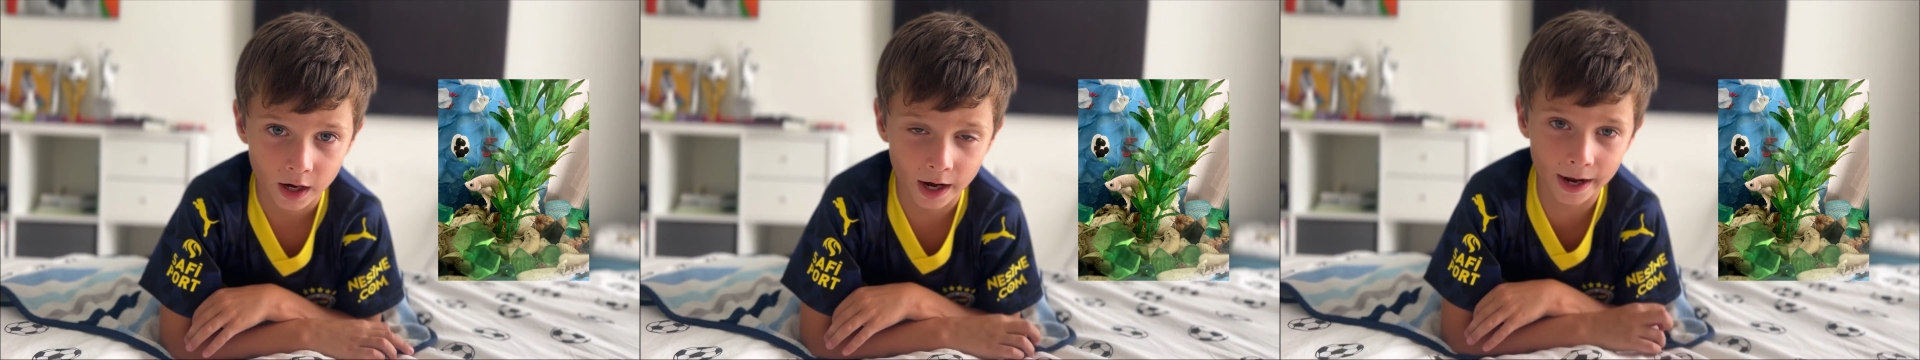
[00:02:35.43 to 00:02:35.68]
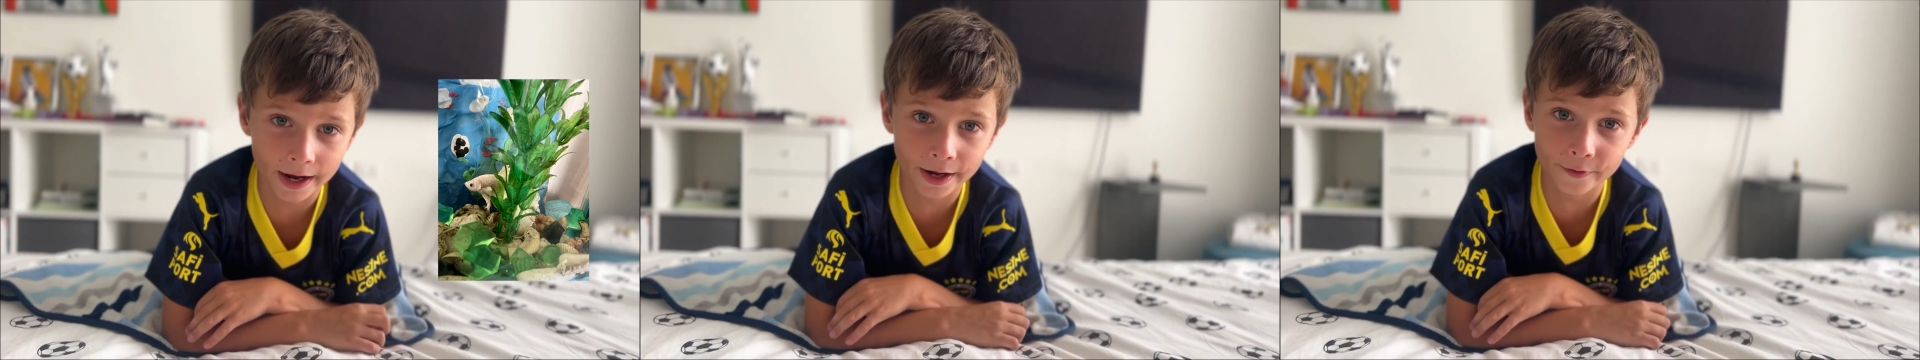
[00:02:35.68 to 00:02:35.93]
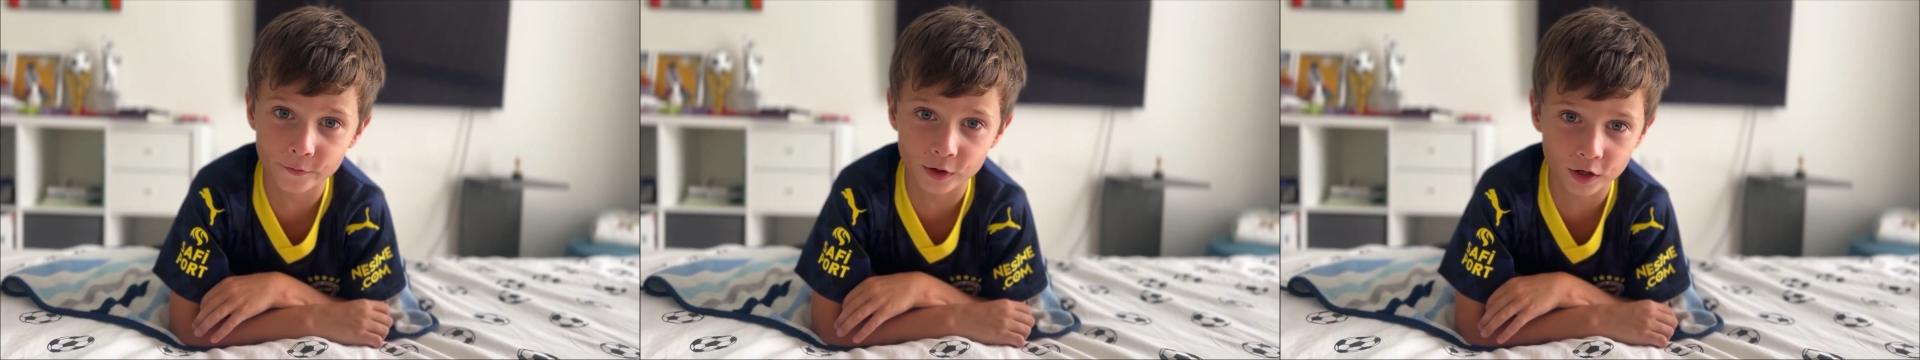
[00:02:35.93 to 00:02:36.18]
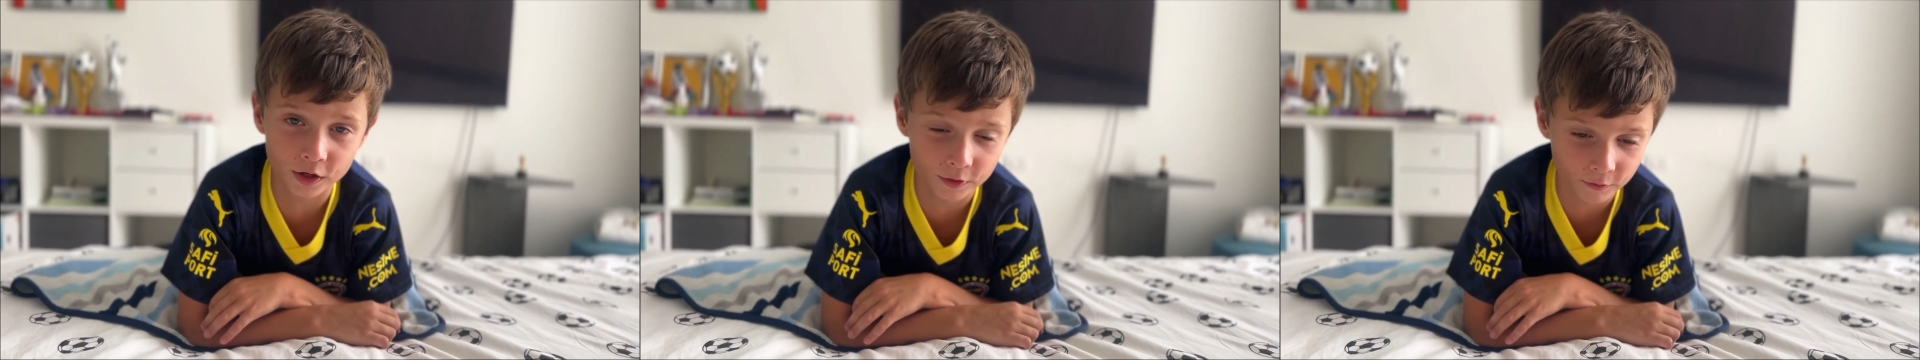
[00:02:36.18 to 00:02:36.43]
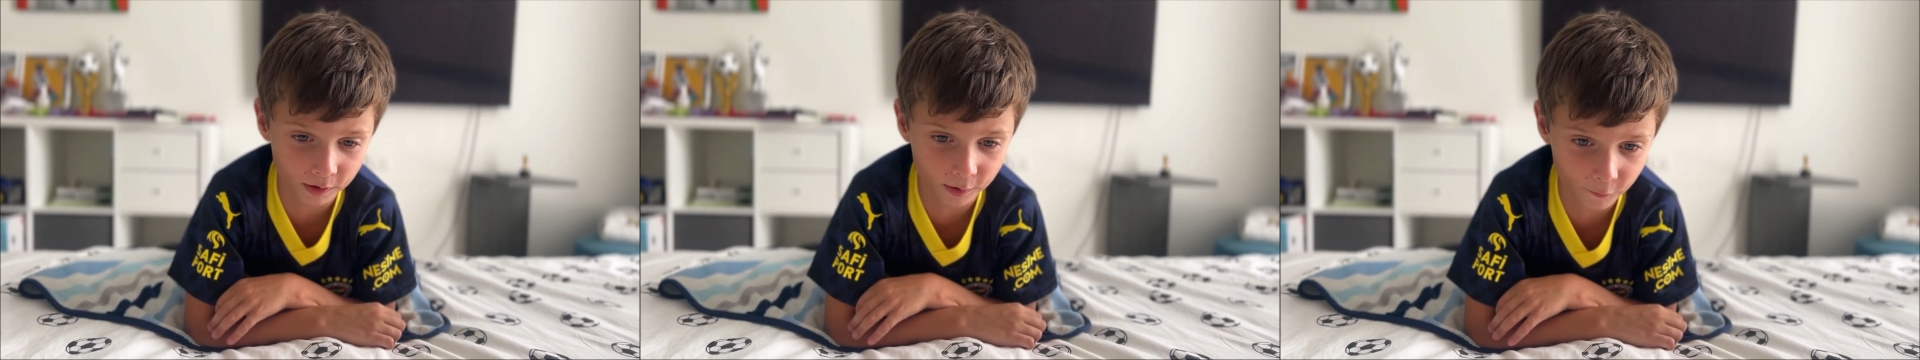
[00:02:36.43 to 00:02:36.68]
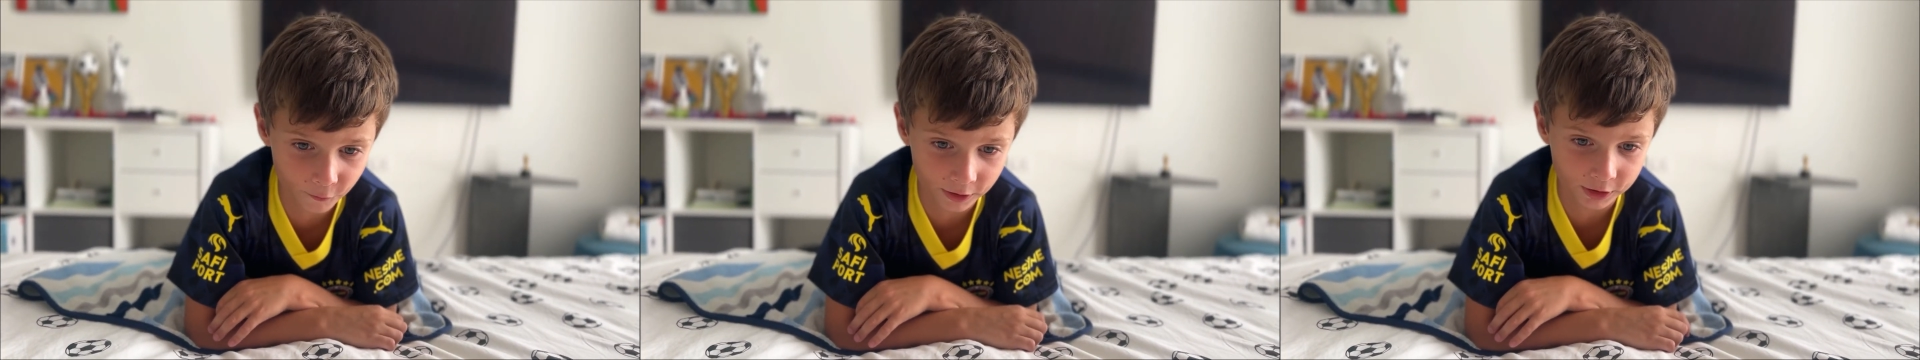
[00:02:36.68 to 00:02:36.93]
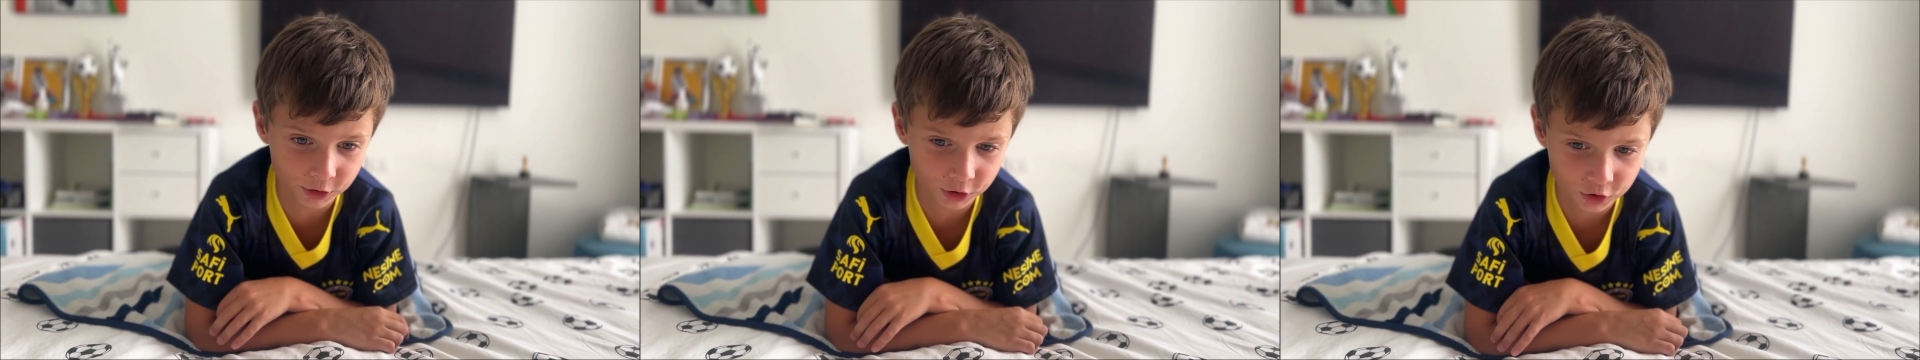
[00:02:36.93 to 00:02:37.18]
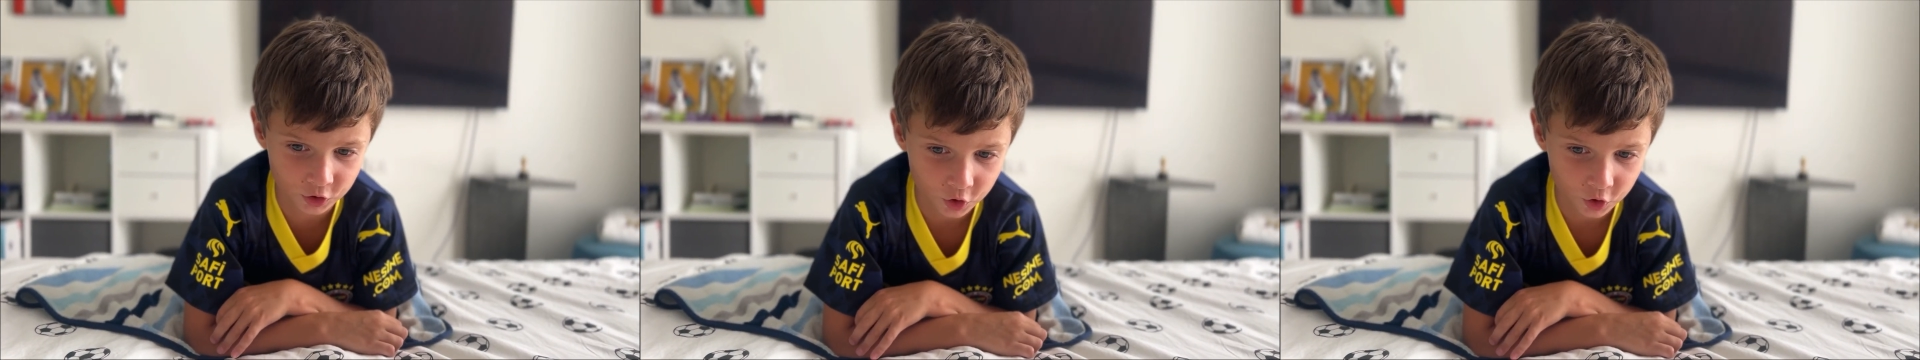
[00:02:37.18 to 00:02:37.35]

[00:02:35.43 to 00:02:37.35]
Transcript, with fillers: I have only one fish.